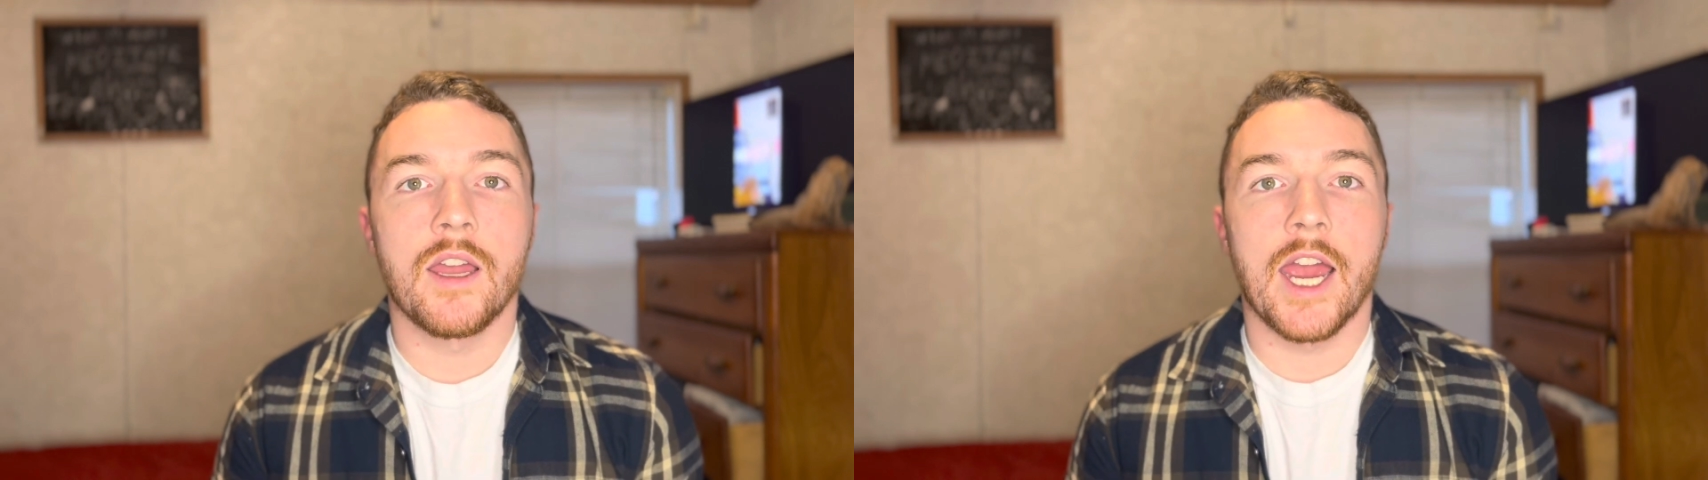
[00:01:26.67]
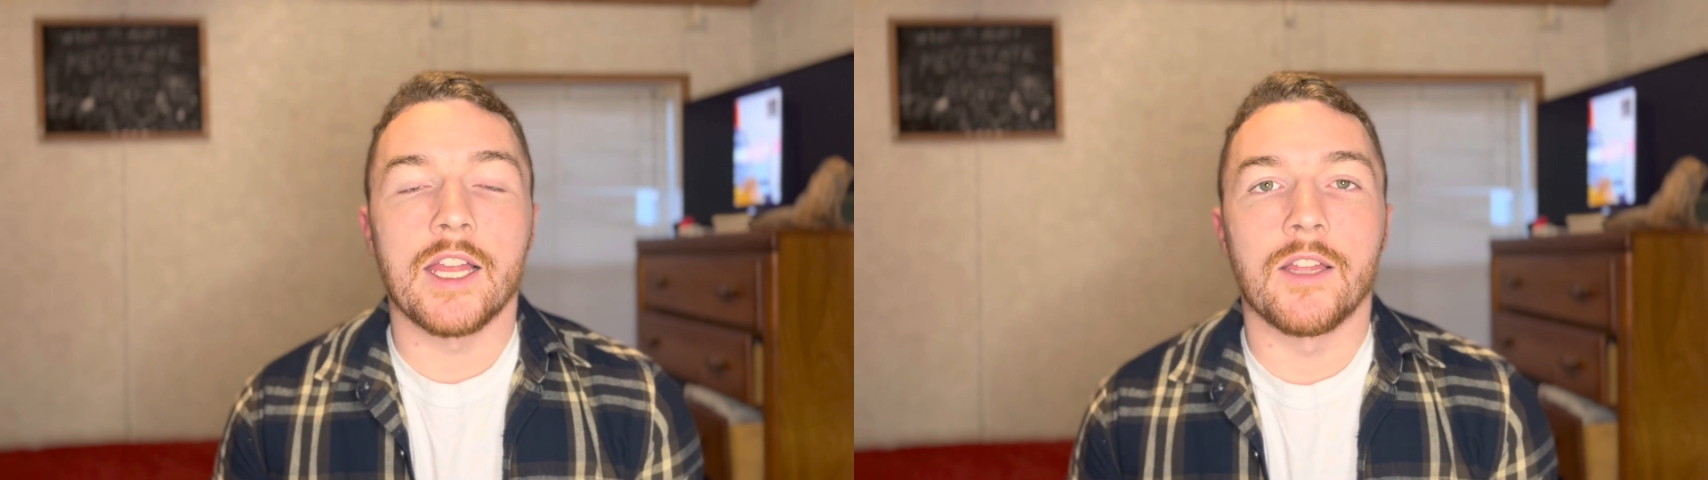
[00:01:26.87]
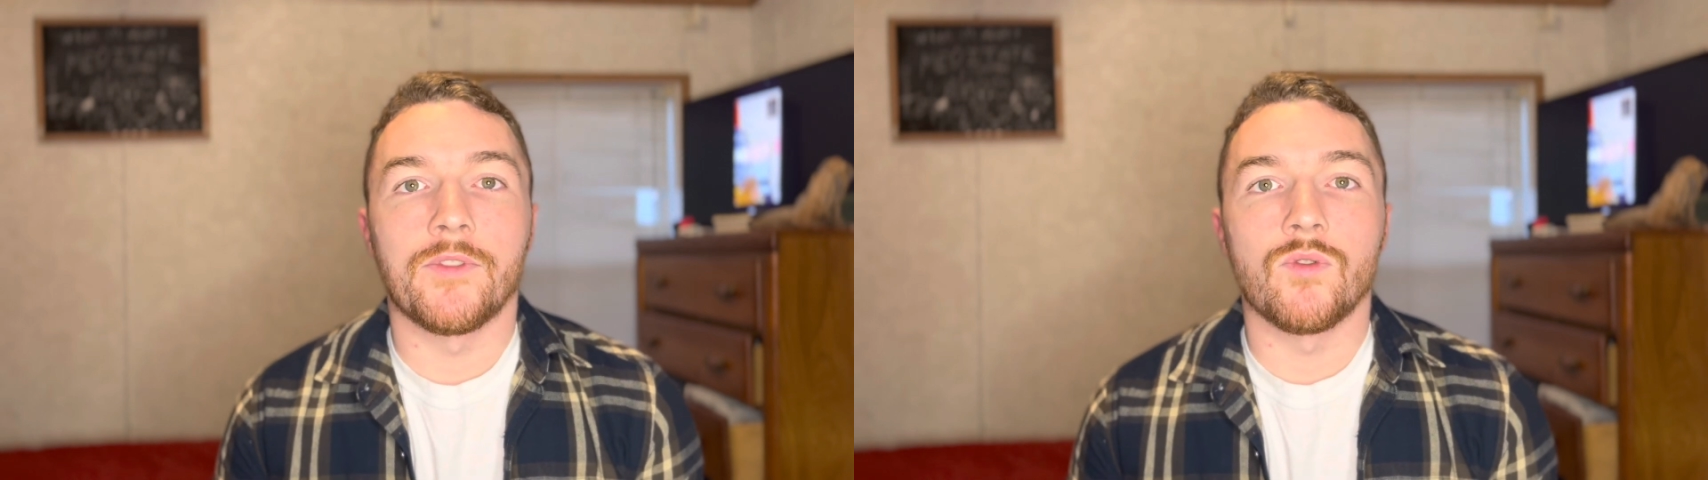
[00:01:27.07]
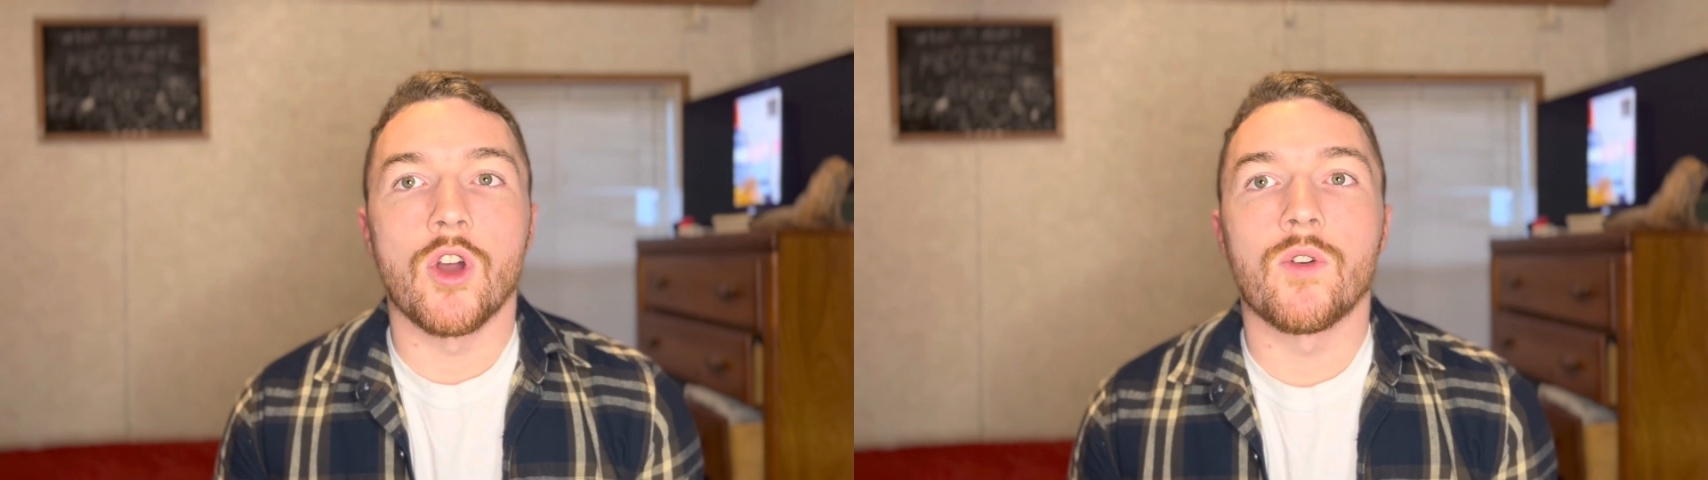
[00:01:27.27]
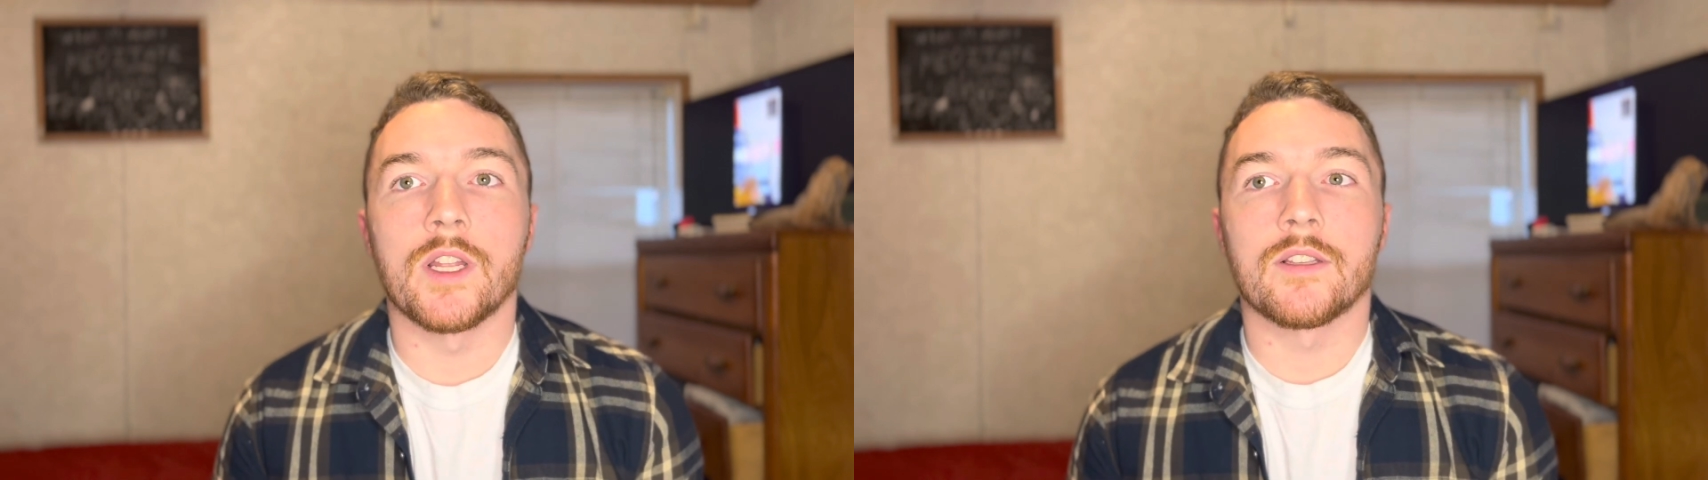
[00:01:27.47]
And then if you
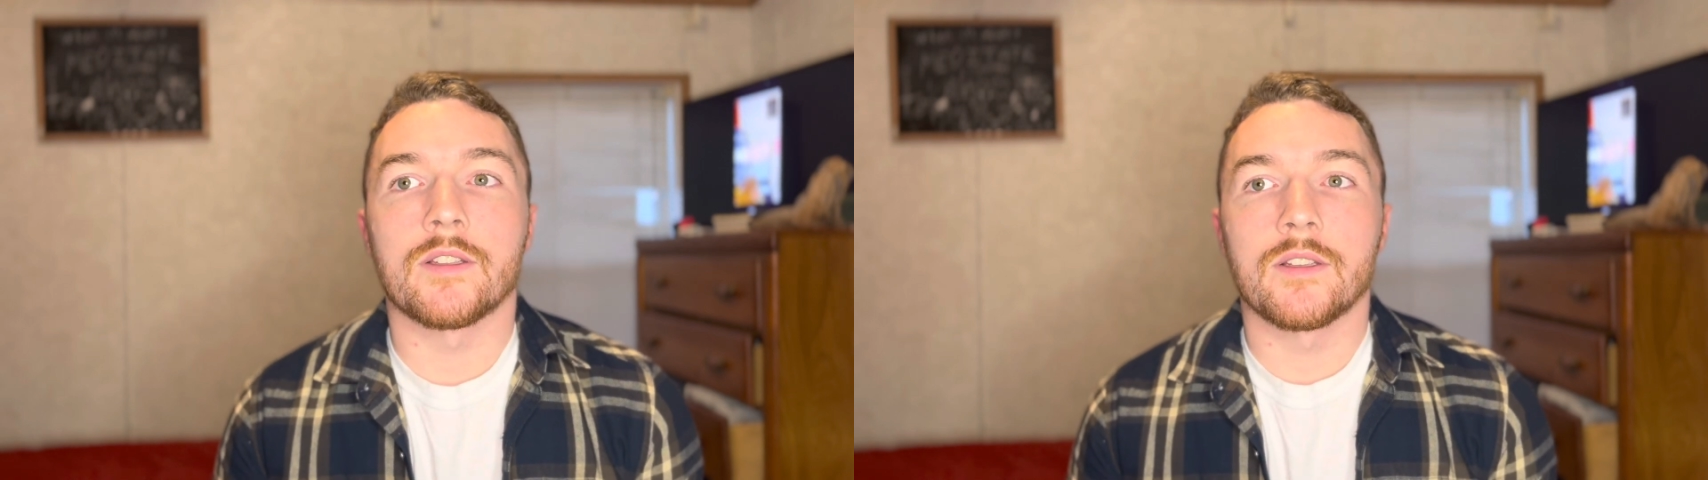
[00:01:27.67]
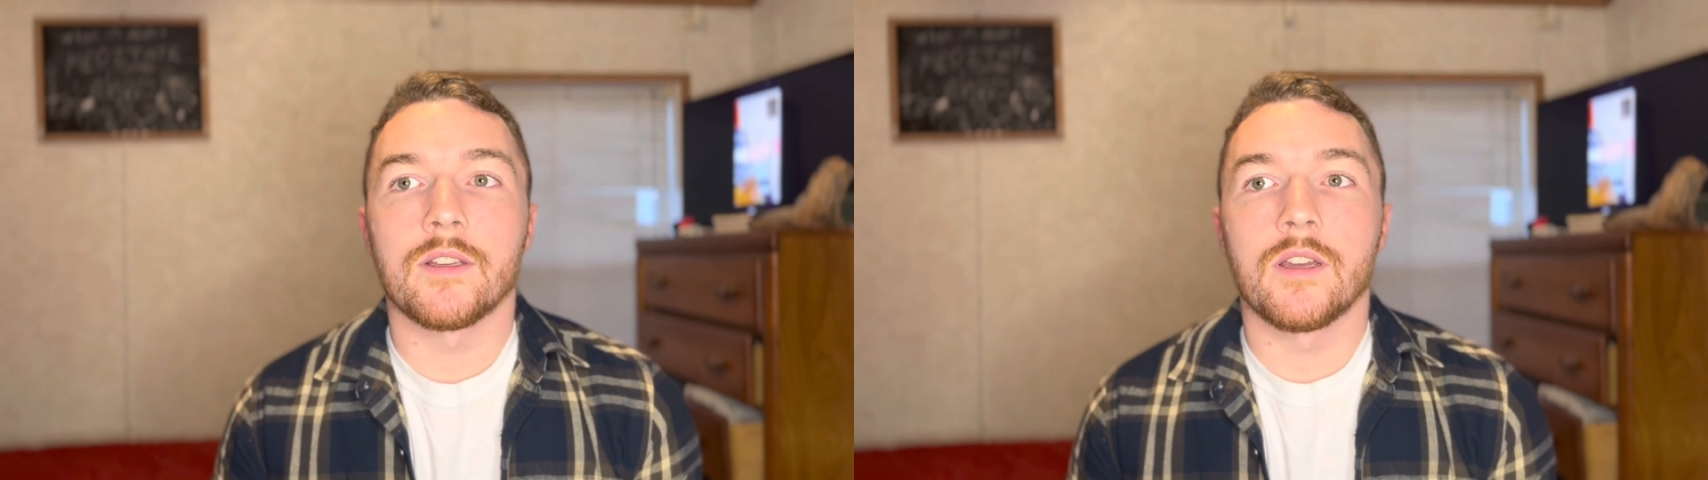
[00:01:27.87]
notice,